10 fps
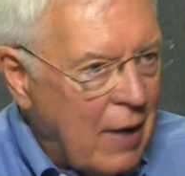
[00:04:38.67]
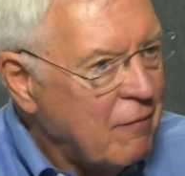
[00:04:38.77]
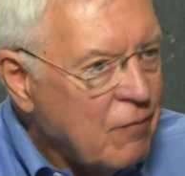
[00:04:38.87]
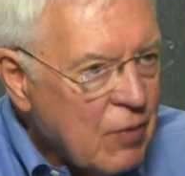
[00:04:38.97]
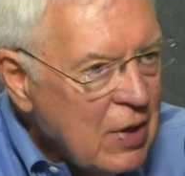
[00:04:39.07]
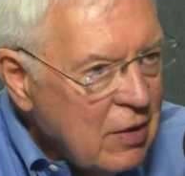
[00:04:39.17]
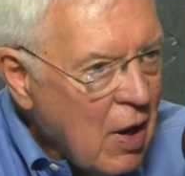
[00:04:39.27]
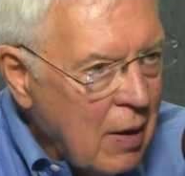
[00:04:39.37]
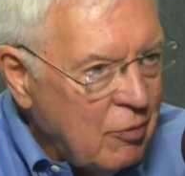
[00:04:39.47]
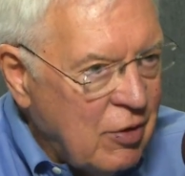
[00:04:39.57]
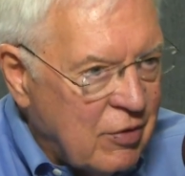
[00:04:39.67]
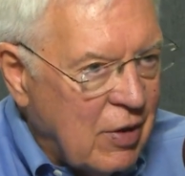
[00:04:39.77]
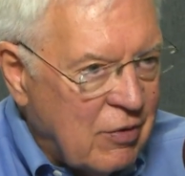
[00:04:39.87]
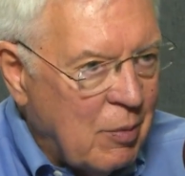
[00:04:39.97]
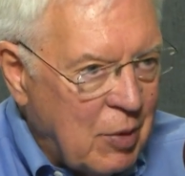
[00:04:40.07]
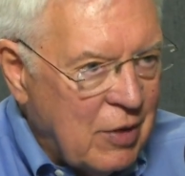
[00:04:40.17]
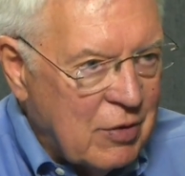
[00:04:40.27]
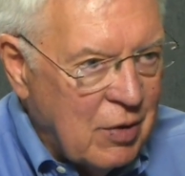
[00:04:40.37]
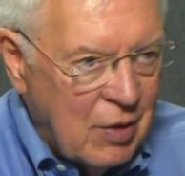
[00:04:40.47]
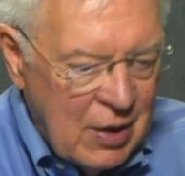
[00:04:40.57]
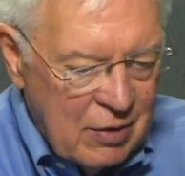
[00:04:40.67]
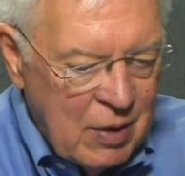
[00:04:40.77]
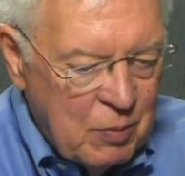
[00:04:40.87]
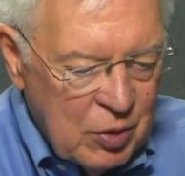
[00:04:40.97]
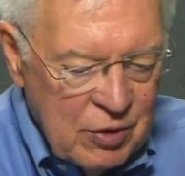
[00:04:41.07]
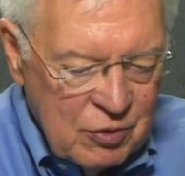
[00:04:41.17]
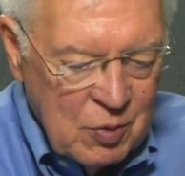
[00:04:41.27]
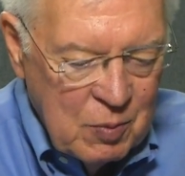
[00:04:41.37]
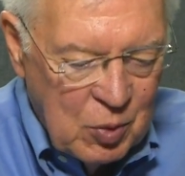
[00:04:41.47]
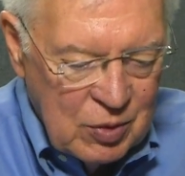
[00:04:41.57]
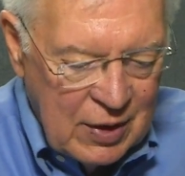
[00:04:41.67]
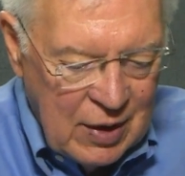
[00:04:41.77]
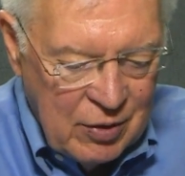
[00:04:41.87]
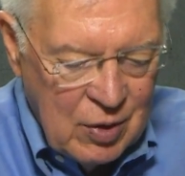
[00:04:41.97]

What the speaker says: Every time she said someone is killed, they put this report together.